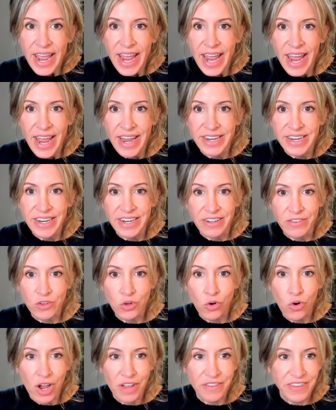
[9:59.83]
And it is
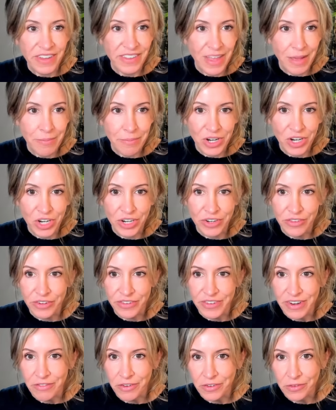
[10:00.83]
crossing that barrier
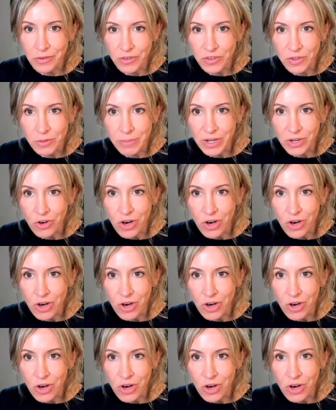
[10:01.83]
that's never supposed to be